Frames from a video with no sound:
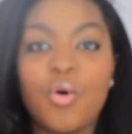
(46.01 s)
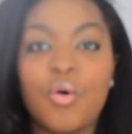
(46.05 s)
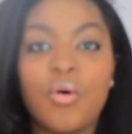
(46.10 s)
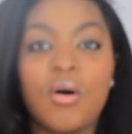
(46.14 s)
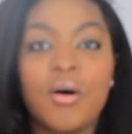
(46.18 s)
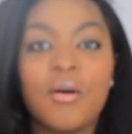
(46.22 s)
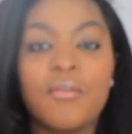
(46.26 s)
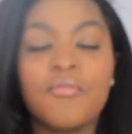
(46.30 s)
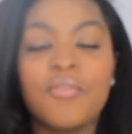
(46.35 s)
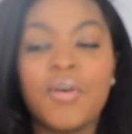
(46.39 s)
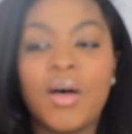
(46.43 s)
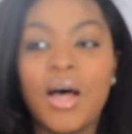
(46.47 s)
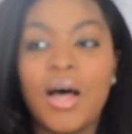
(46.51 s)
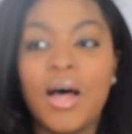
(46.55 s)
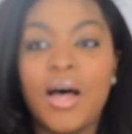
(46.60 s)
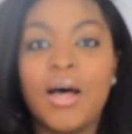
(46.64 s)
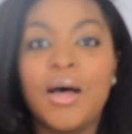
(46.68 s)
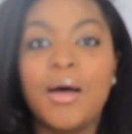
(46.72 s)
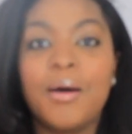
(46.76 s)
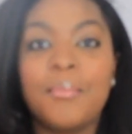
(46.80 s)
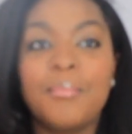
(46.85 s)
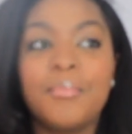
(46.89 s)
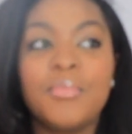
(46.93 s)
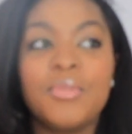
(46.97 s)
off,
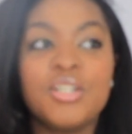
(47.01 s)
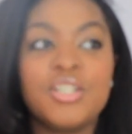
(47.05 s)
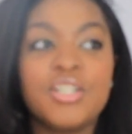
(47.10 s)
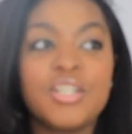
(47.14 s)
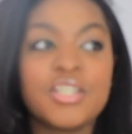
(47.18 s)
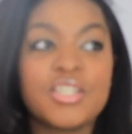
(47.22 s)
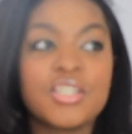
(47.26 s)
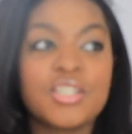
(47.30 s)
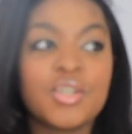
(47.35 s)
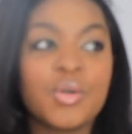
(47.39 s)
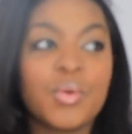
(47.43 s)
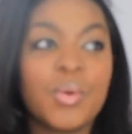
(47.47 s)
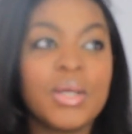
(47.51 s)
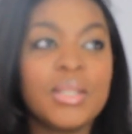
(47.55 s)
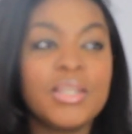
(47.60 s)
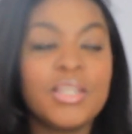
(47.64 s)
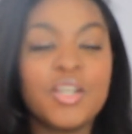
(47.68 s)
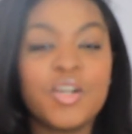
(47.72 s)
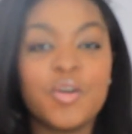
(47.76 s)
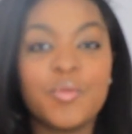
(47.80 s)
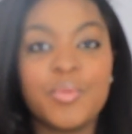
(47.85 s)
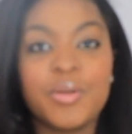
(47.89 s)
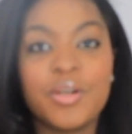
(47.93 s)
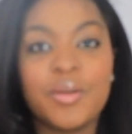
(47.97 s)
um, just so a
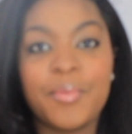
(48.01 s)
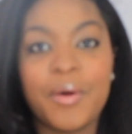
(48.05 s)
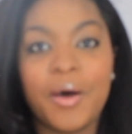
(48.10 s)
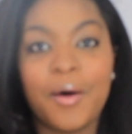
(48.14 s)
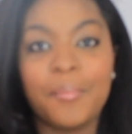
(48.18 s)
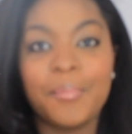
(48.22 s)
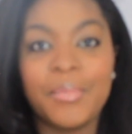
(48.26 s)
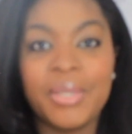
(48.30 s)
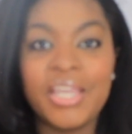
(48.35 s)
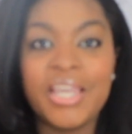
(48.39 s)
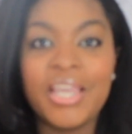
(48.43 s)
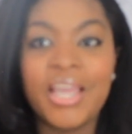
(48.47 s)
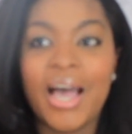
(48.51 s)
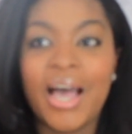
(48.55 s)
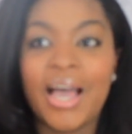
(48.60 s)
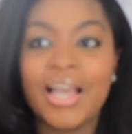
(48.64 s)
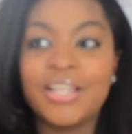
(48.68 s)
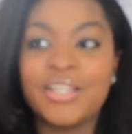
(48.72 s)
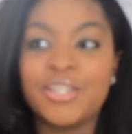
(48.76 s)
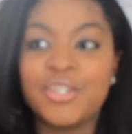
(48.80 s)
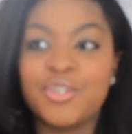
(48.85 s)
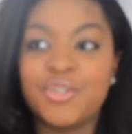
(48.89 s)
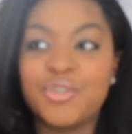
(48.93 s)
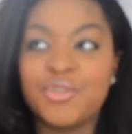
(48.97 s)
little bit about me.
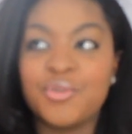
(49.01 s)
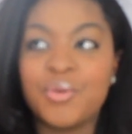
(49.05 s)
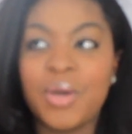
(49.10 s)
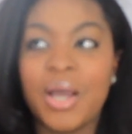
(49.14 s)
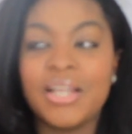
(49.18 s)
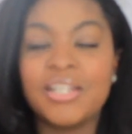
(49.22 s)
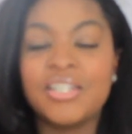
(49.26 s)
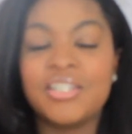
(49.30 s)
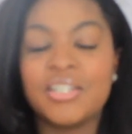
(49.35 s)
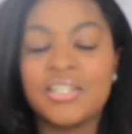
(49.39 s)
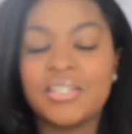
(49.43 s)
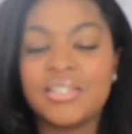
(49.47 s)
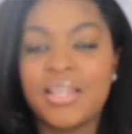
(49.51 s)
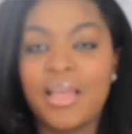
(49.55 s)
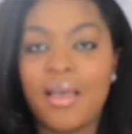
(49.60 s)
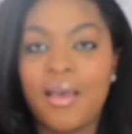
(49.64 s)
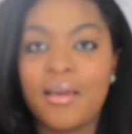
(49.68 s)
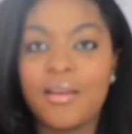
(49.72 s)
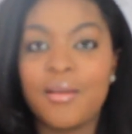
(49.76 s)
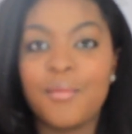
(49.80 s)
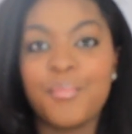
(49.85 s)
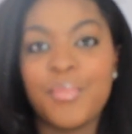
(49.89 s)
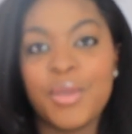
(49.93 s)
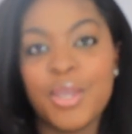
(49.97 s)
I do. I just
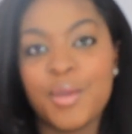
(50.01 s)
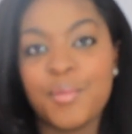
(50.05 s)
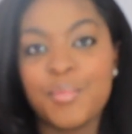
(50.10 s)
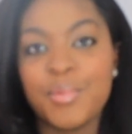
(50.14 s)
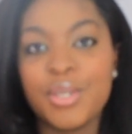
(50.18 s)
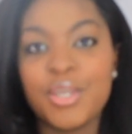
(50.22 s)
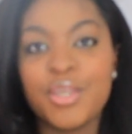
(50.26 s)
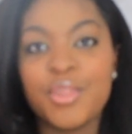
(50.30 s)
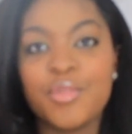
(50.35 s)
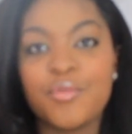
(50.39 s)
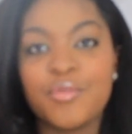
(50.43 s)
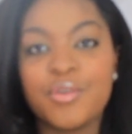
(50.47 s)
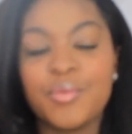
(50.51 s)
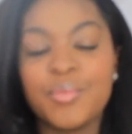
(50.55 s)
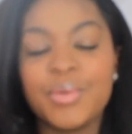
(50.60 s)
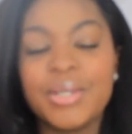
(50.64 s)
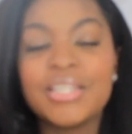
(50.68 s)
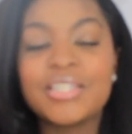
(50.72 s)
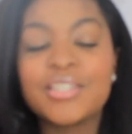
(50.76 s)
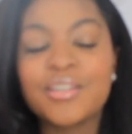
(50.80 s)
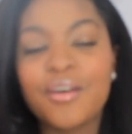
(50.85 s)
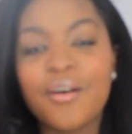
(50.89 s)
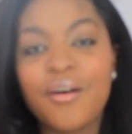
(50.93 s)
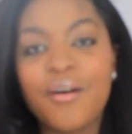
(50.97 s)
had a baby three
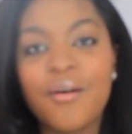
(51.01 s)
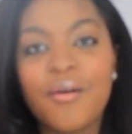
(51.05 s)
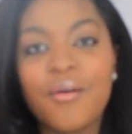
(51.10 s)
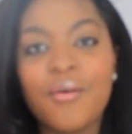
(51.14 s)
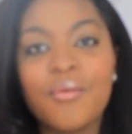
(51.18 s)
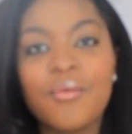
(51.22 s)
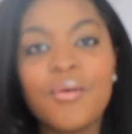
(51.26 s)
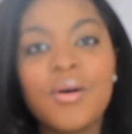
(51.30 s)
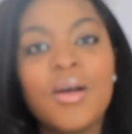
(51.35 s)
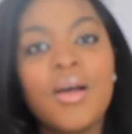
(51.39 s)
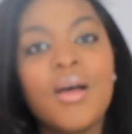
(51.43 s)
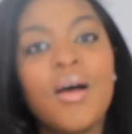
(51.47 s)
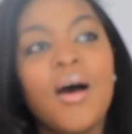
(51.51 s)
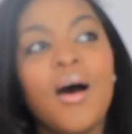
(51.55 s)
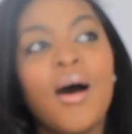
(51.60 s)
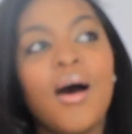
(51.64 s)
weeks ago.